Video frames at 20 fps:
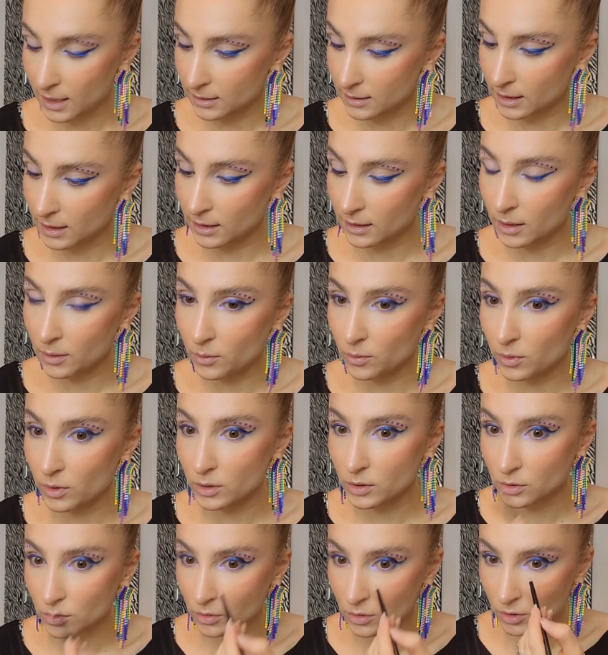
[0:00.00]
and then I
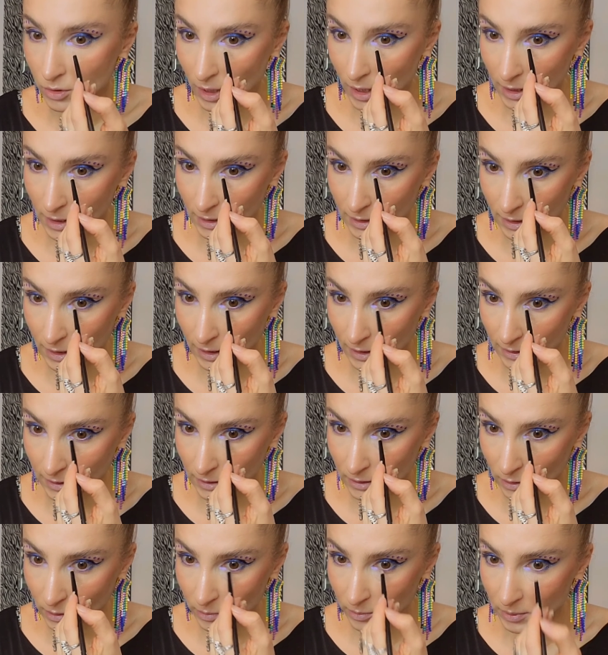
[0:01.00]
want to drag it a
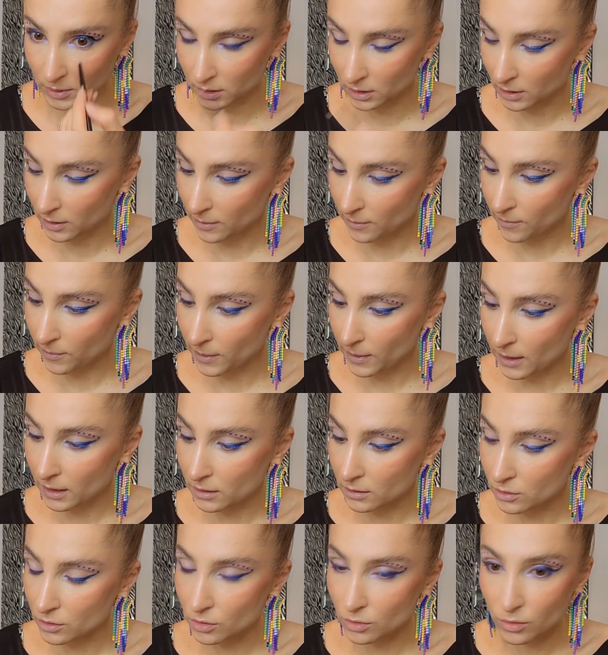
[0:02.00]
little bit
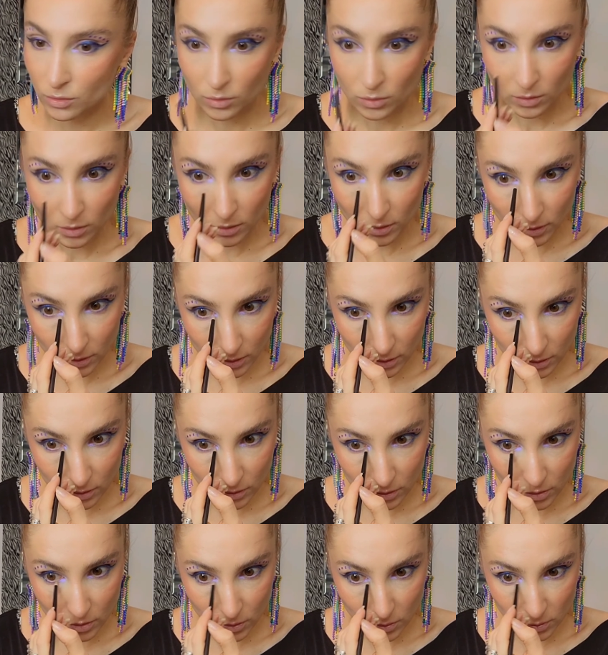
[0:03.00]
to
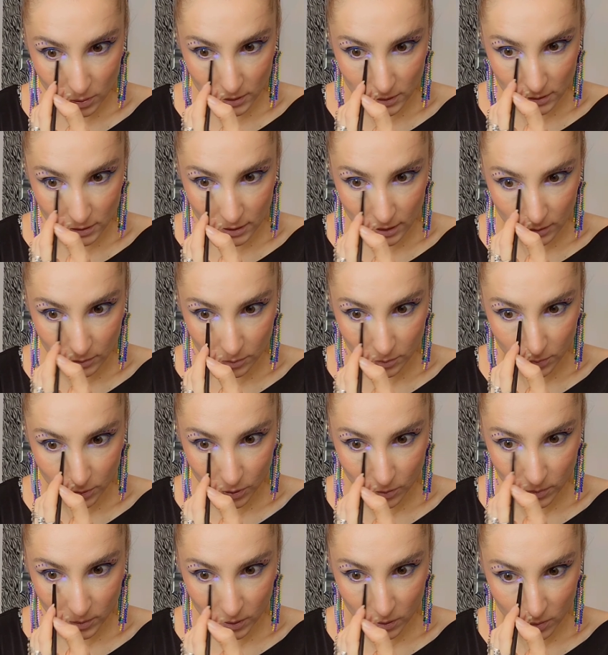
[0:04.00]
go with that
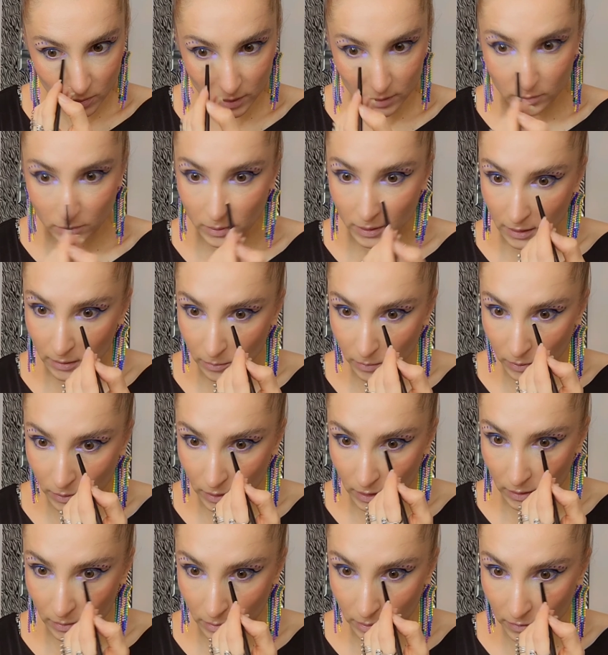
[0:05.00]
purple one we
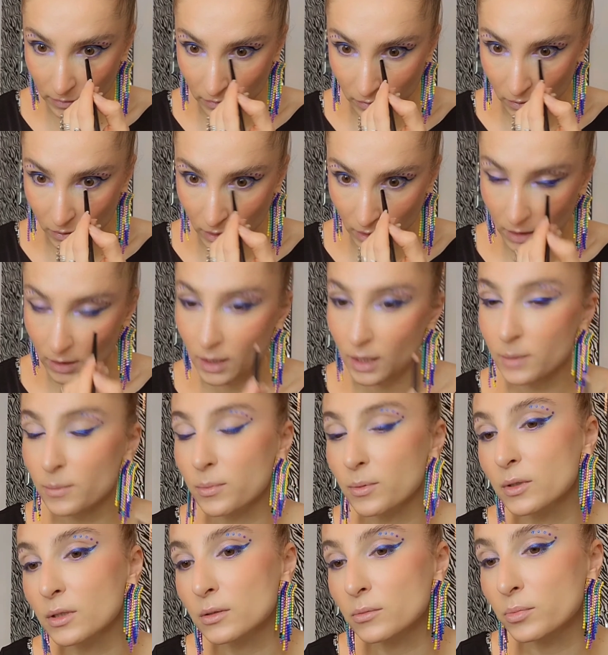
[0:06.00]
put it before. I
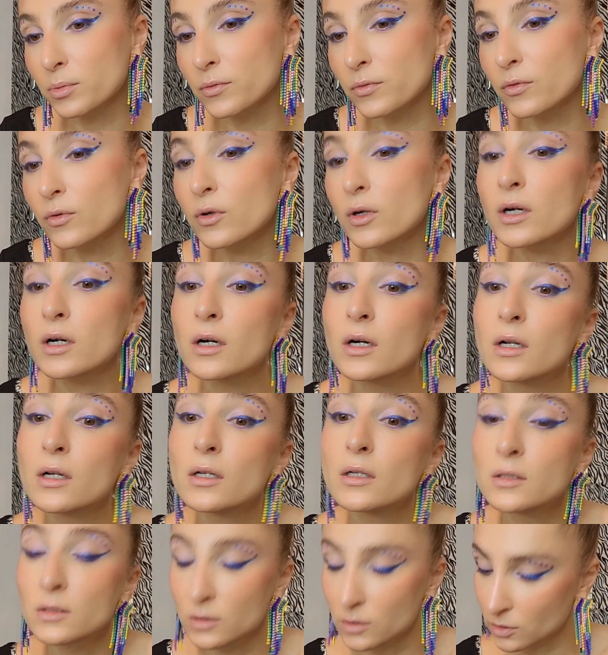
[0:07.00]
put it before.
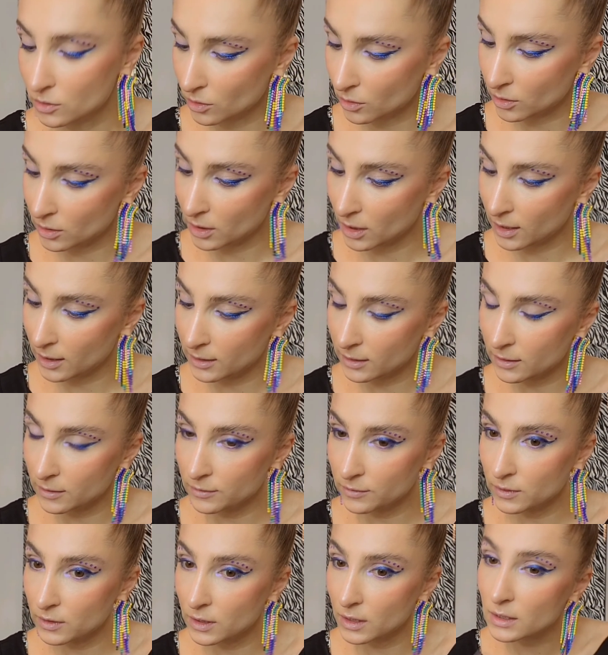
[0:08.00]
So kind
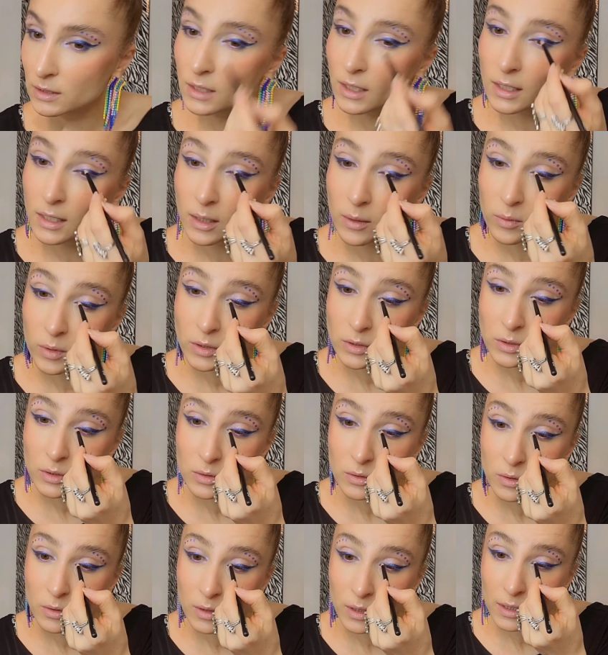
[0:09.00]
of this, and I want to
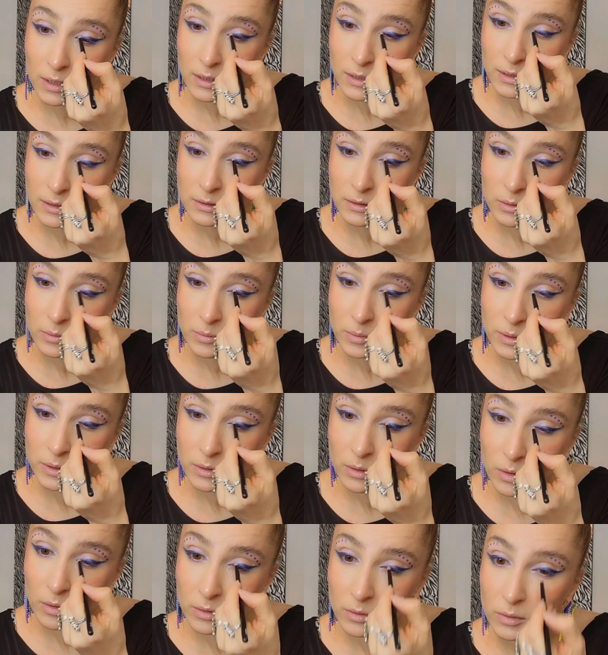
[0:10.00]
go a little
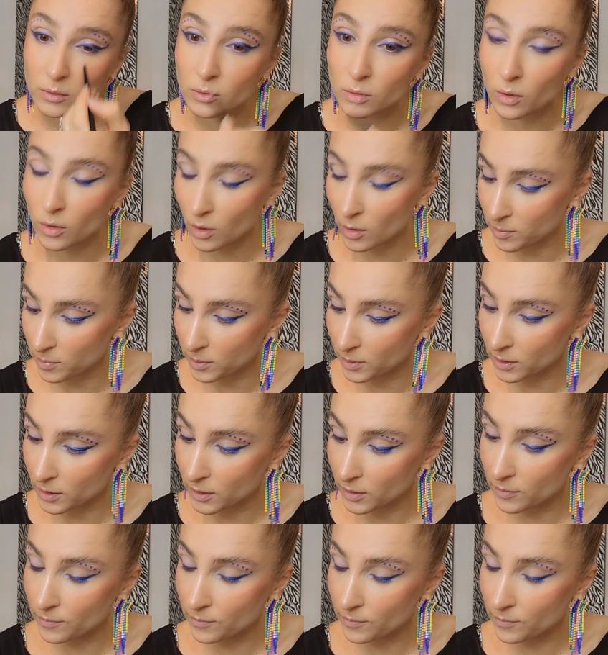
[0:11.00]
bit on top